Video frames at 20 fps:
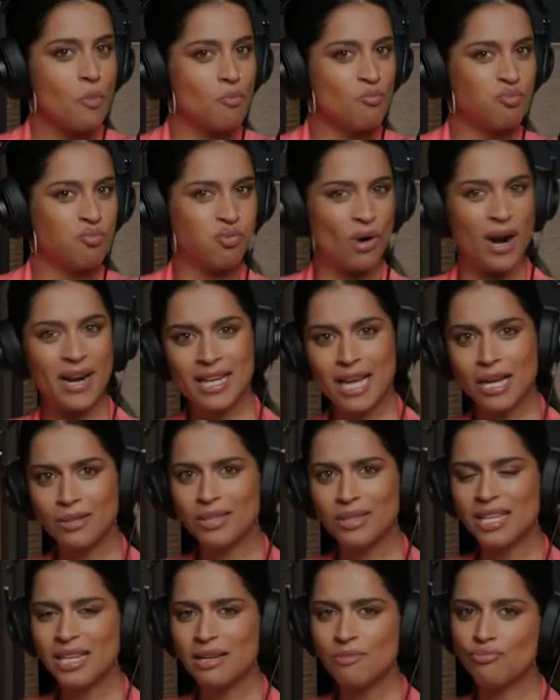Break
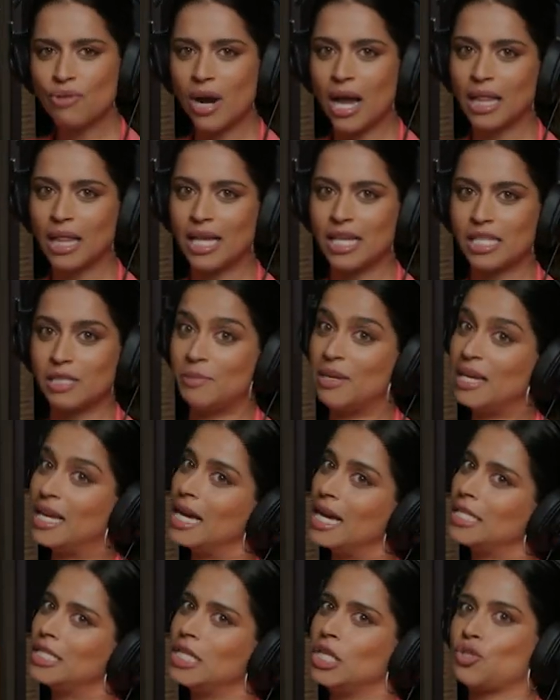out the umbrellas
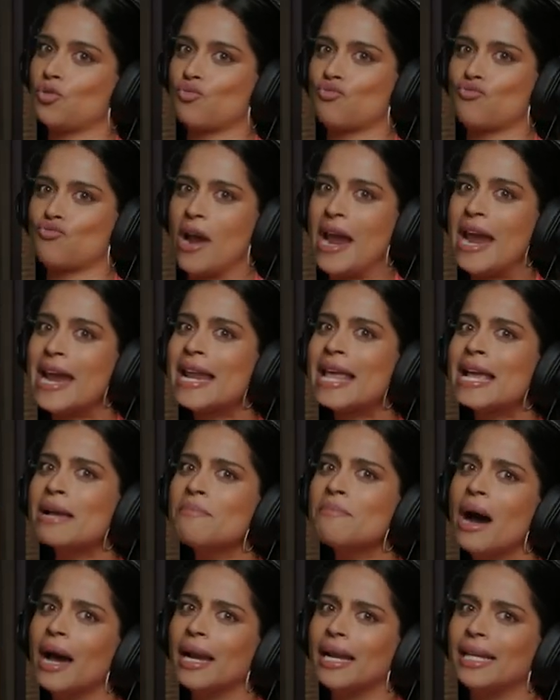because it's raining
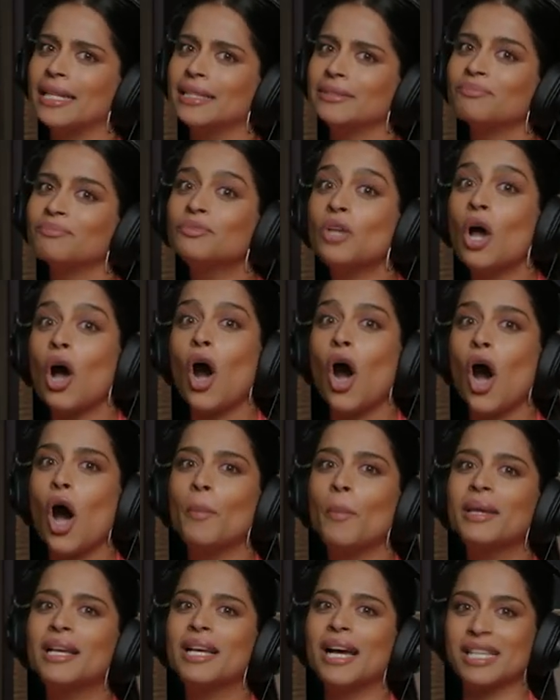money.
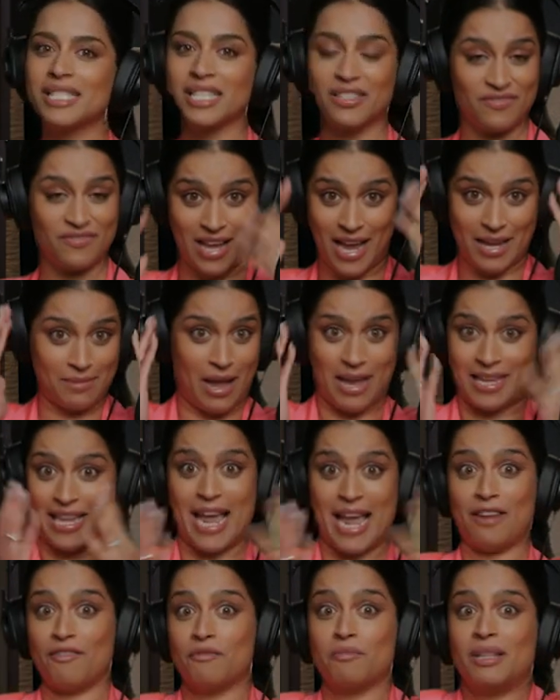All because of, I, I
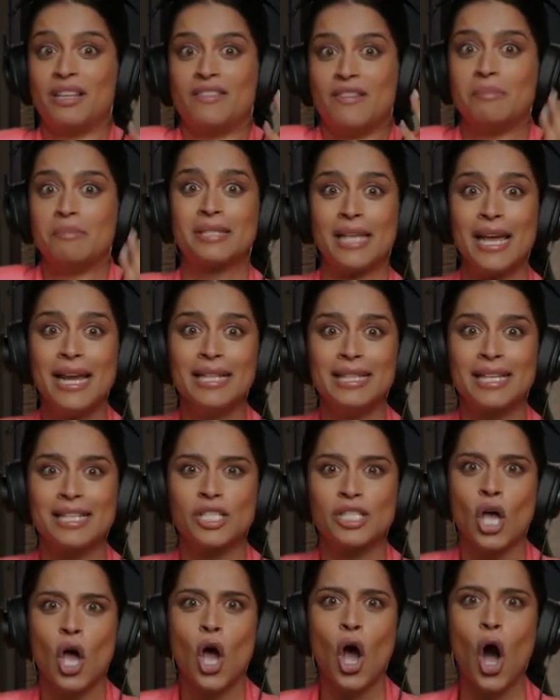can't even believe I'm saying
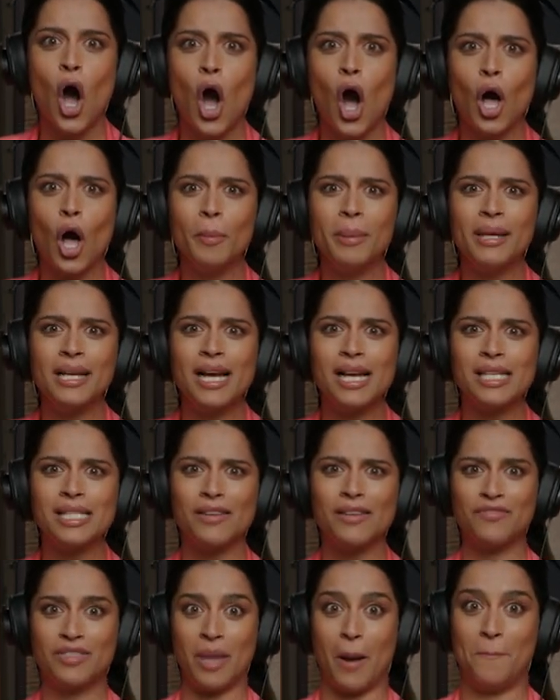this, all because
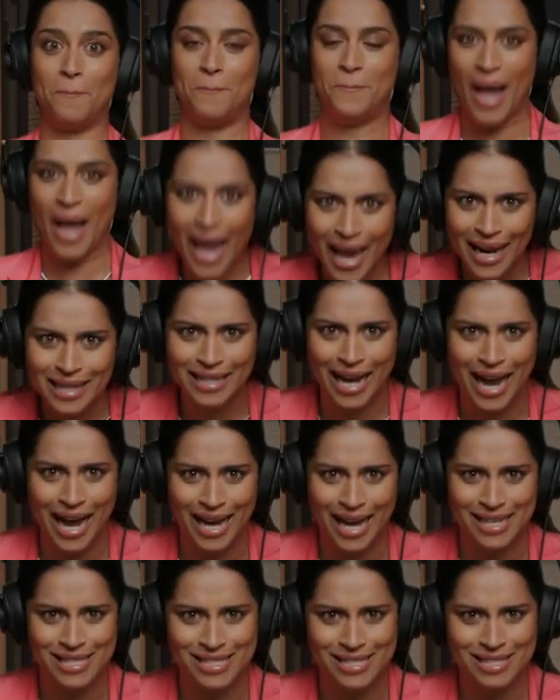of the bad
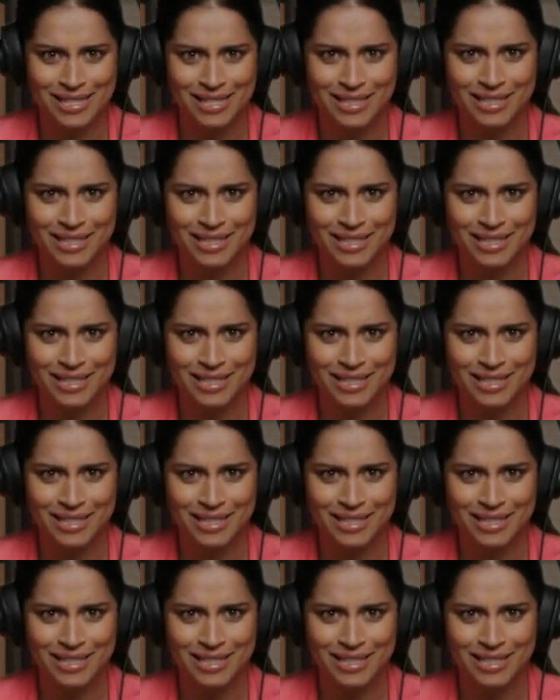guys.